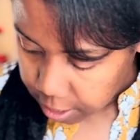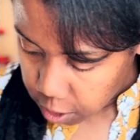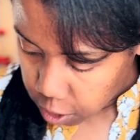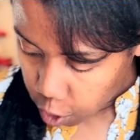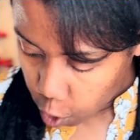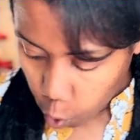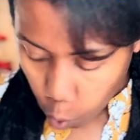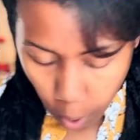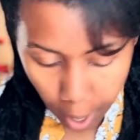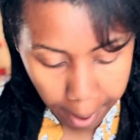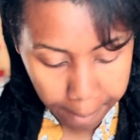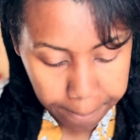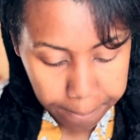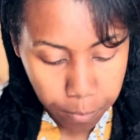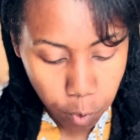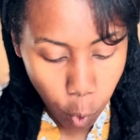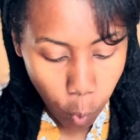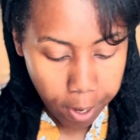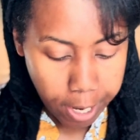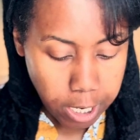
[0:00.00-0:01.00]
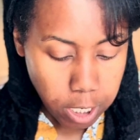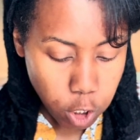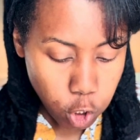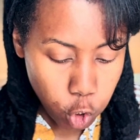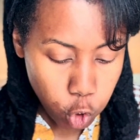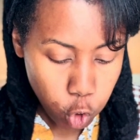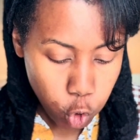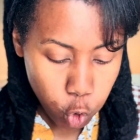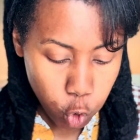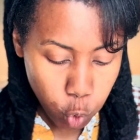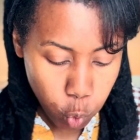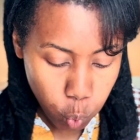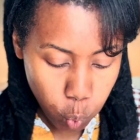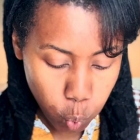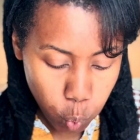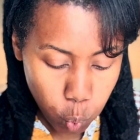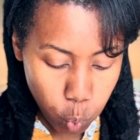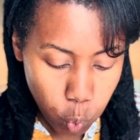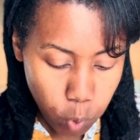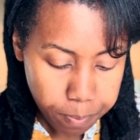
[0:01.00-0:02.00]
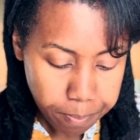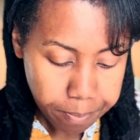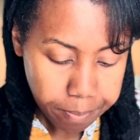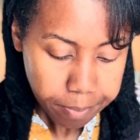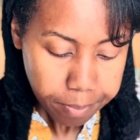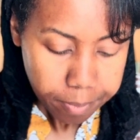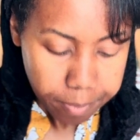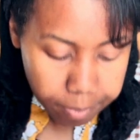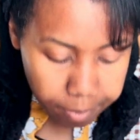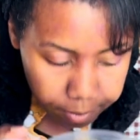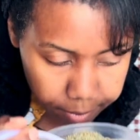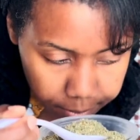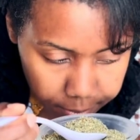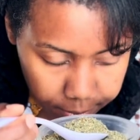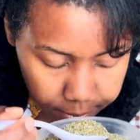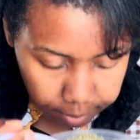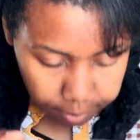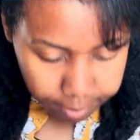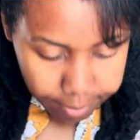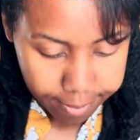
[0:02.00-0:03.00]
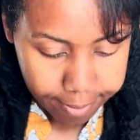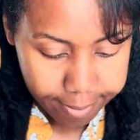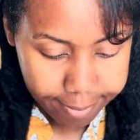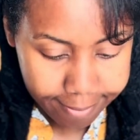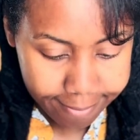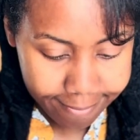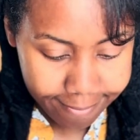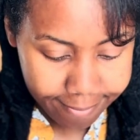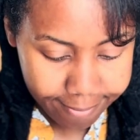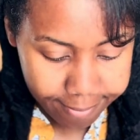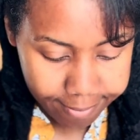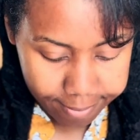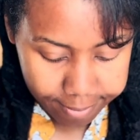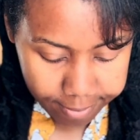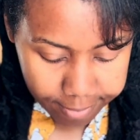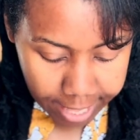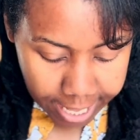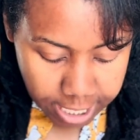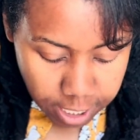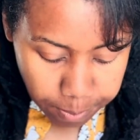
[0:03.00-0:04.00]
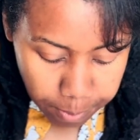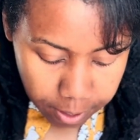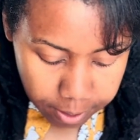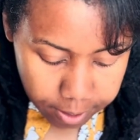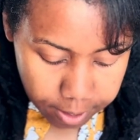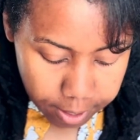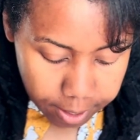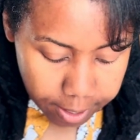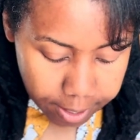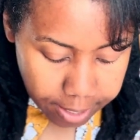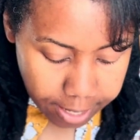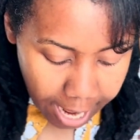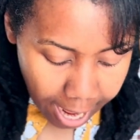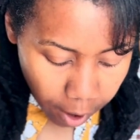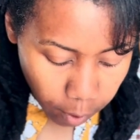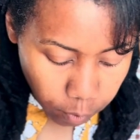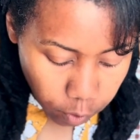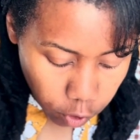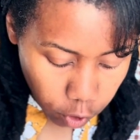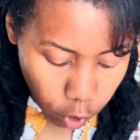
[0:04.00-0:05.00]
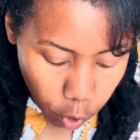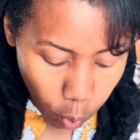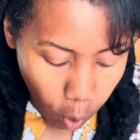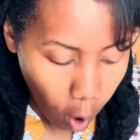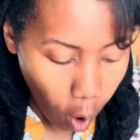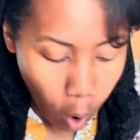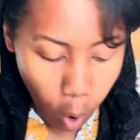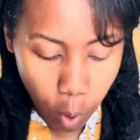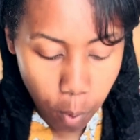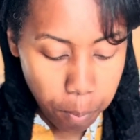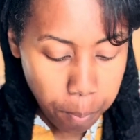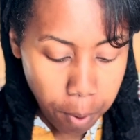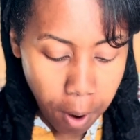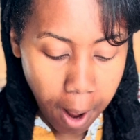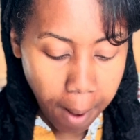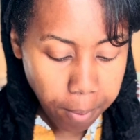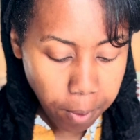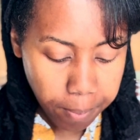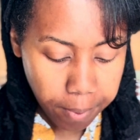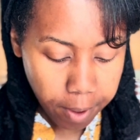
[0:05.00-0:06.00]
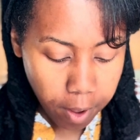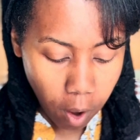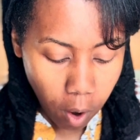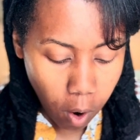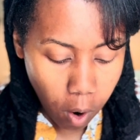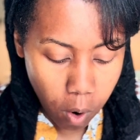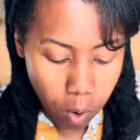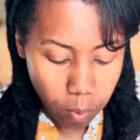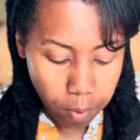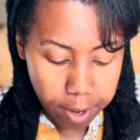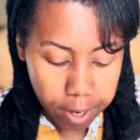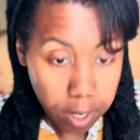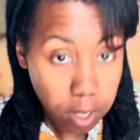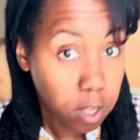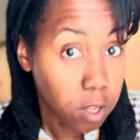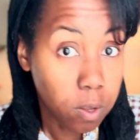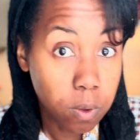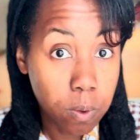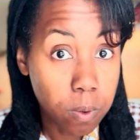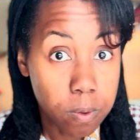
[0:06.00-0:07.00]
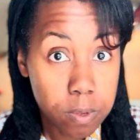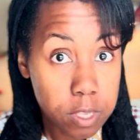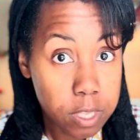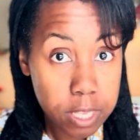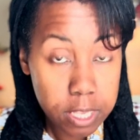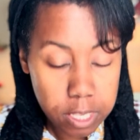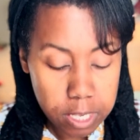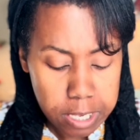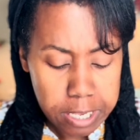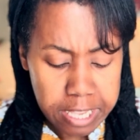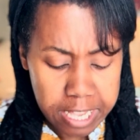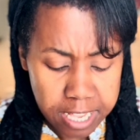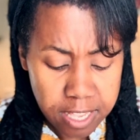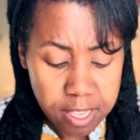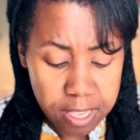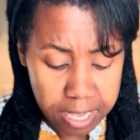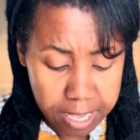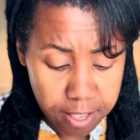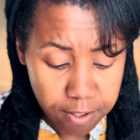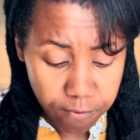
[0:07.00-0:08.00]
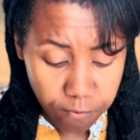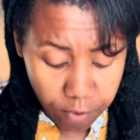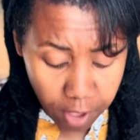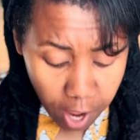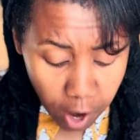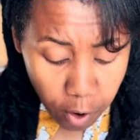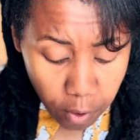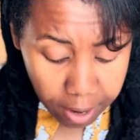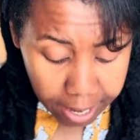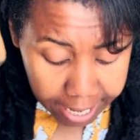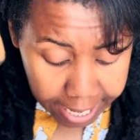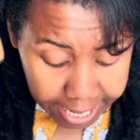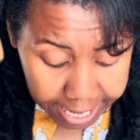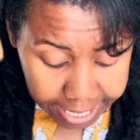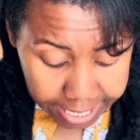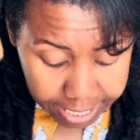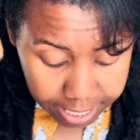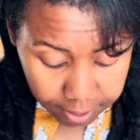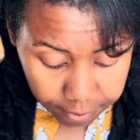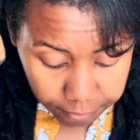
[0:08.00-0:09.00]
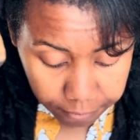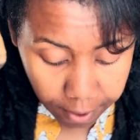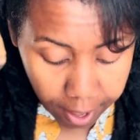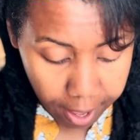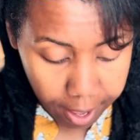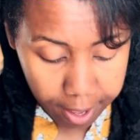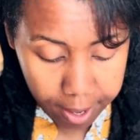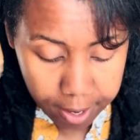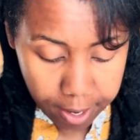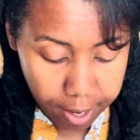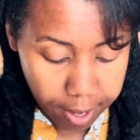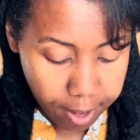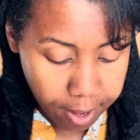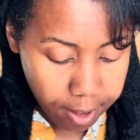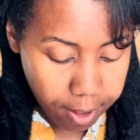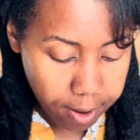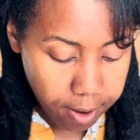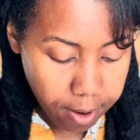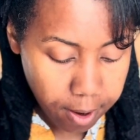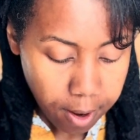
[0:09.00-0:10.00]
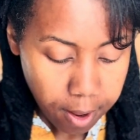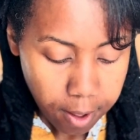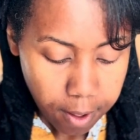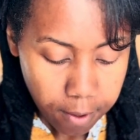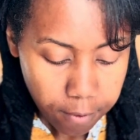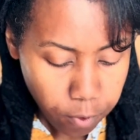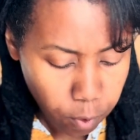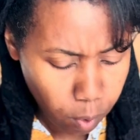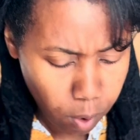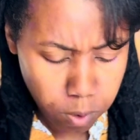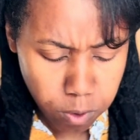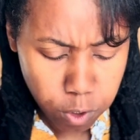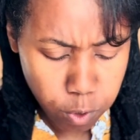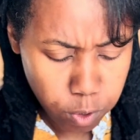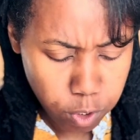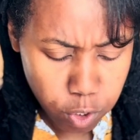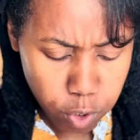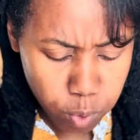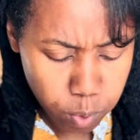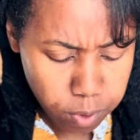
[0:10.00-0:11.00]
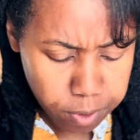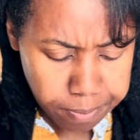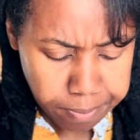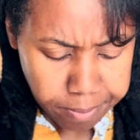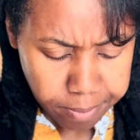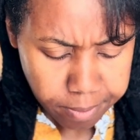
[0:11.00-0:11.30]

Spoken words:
So I'm going to, that smells good. Now, you all probably already use this because this is very easy to find in the grocery store.